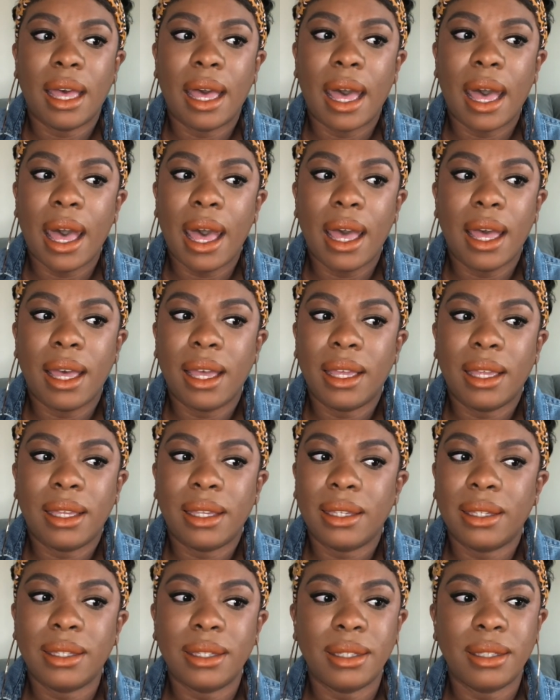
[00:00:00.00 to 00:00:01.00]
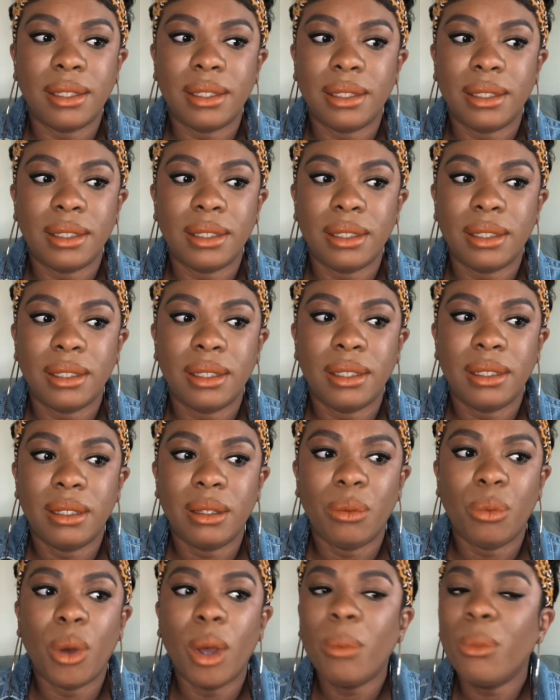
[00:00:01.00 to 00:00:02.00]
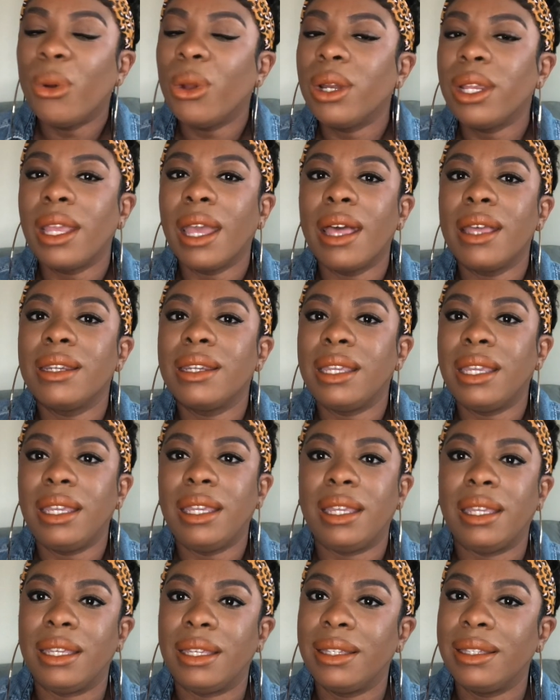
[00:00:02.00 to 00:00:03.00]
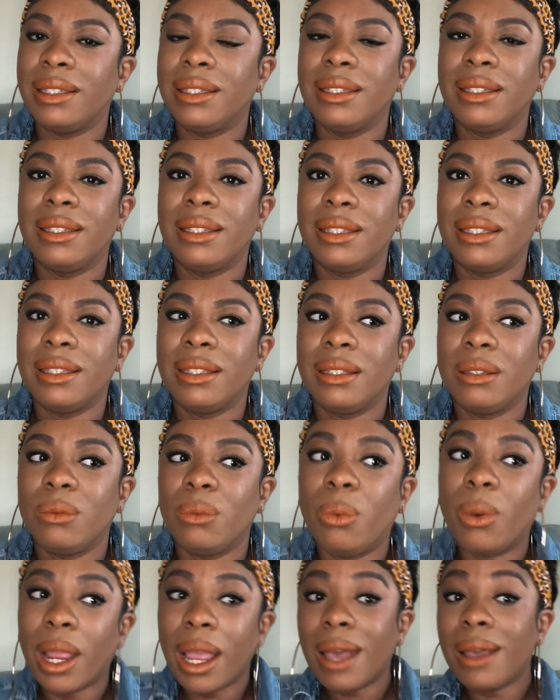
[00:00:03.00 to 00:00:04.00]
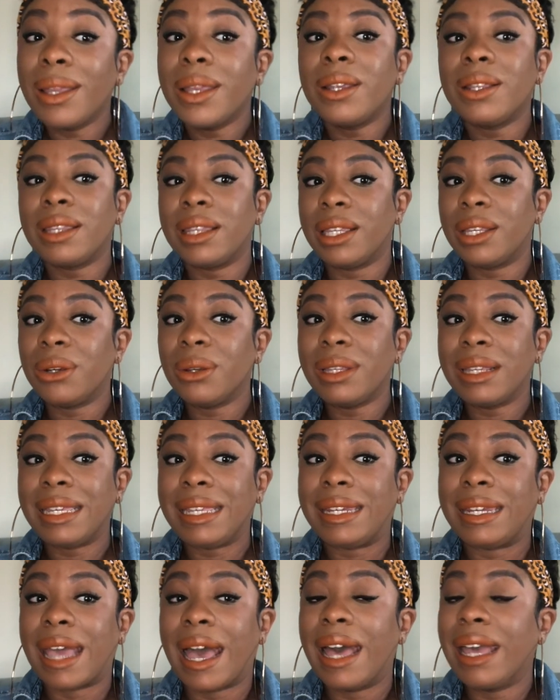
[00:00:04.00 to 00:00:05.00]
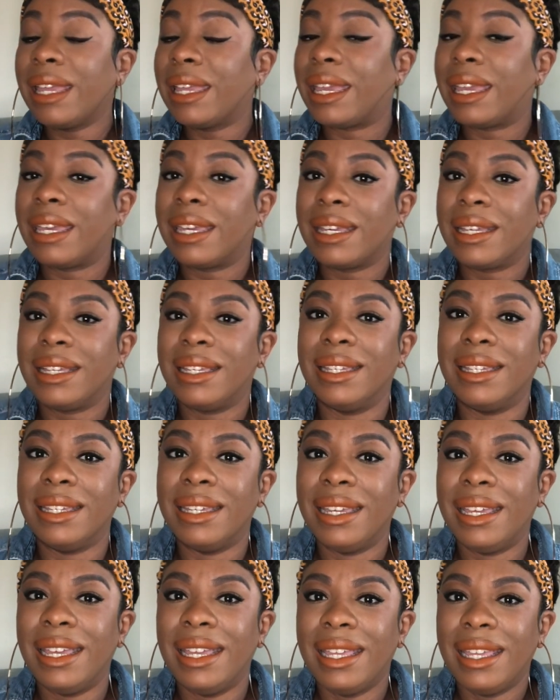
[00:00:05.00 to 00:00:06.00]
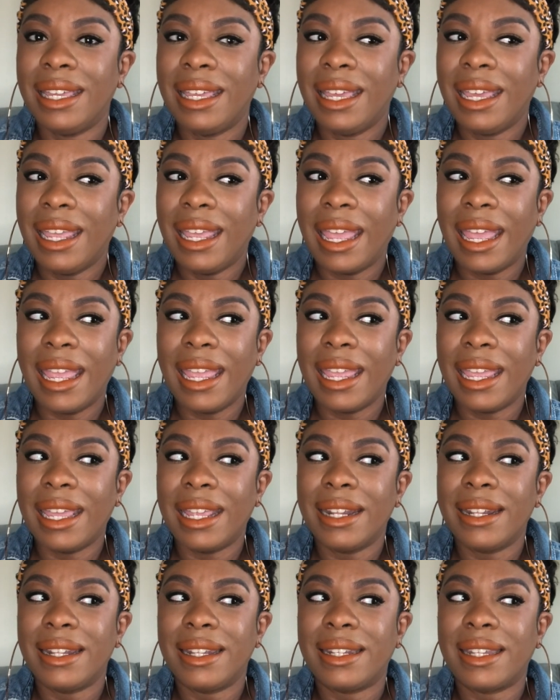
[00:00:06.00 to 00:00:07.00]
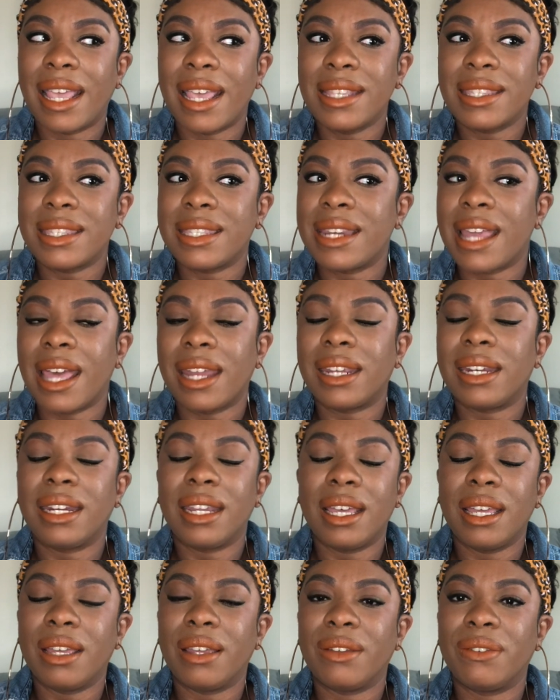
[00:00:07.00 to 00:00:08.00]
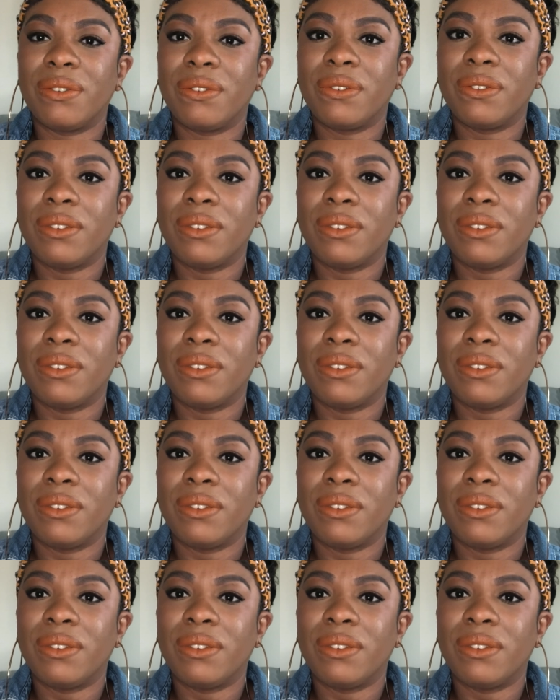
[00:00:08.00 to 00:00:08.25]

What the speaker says: that? What more do y'all need? We're out here literally dying. And that's not enough